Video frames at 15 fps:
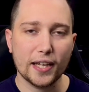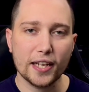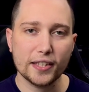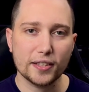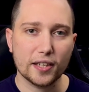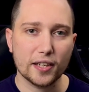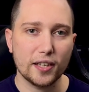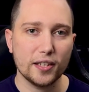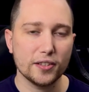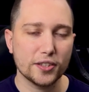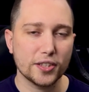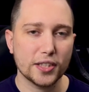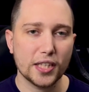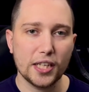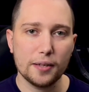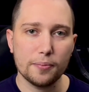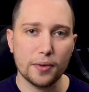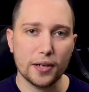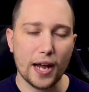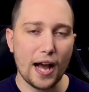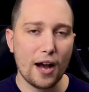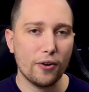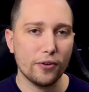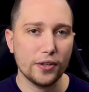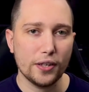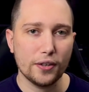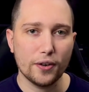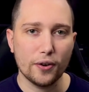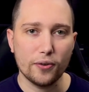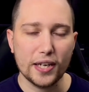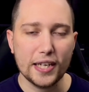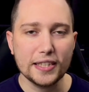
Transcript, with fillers: I like the color scheme and how, you know,